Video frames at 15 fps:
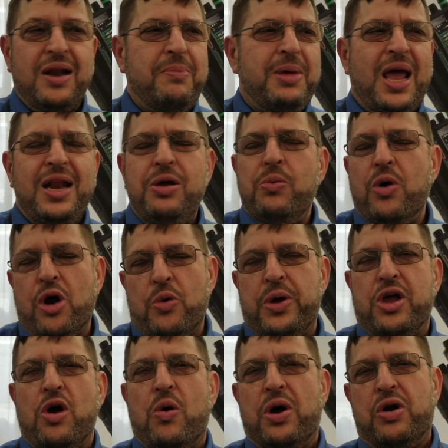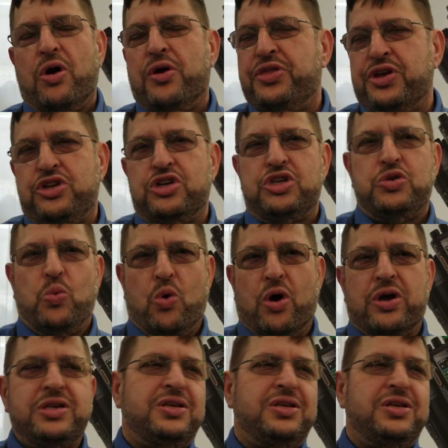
I mean, anywhere we go on Earth, it just works.